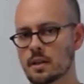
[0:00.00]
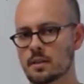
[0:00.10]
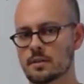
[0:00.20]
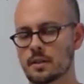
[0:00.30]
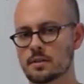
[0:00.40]

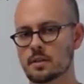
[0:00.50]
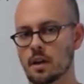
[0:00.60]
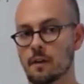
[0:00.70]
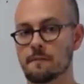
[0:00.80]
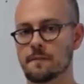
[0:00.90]
doesn't
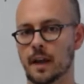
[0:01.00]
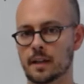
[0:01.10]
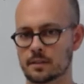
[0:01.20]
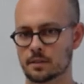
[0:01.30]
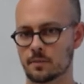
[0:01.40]

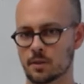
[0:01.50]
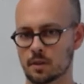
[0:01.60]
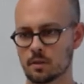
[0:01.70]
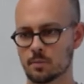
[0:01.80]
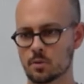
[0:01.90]
affect its
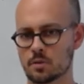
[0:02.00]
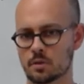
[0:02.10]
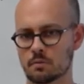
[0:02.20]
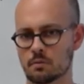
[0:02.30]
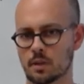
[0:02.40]
vertical
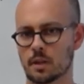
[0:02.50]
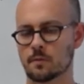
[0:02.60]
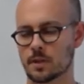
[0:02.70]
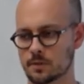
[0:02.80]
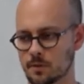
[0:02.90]
motion, and
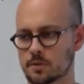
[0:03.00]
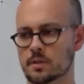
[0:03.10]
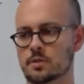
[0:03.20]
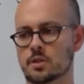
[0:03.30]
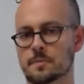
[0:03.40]
vice
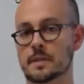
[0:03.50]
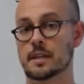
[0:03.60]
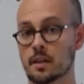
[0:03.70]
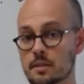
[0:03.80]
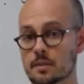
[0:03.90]
versa. Just
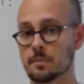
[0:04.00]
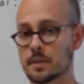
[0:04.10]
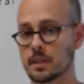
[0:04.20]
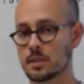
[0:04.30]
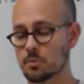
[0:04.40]
because
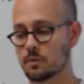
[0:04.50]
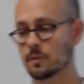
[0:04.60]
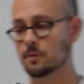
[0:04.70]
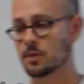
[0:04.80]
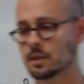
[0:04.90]
something is
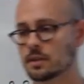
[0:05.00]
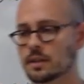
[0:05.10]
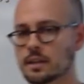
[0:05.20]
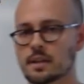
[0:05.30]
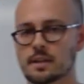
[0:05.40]
moving
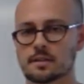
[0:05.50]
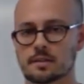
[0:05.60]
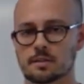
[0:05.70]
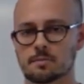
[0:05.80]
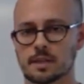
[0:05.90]
vertically
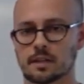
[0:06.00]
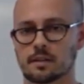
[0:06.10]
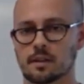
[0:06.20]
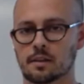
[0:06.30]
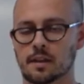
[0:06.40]
doesn't mean
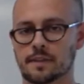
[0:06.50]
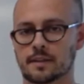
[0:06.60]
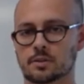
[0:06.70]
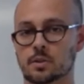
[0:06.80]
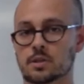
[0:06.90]
that
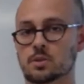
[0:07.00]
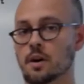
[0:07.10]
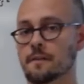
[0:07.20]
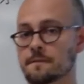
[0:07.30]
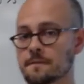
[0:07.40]
that's going to
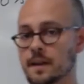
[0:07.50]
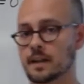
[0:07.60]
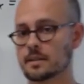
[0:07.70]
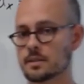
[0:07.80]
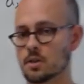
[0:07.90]

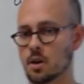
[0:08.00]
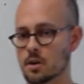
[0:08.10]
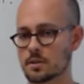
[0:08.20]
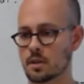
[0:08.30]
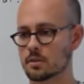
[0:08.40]
affect its
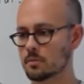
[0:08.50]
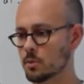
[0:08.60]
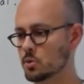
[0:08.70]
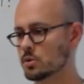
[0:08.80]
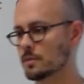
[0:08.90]
horizontal
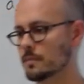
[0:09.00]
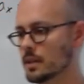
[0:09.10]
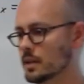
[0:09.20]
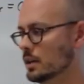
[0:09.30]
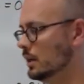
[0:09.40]
motion.
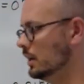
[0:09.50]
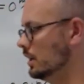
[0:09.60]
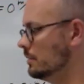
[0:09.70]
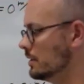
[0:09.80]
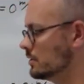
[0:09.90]

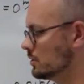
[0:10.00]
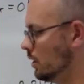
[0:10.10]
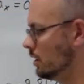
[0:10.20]
So our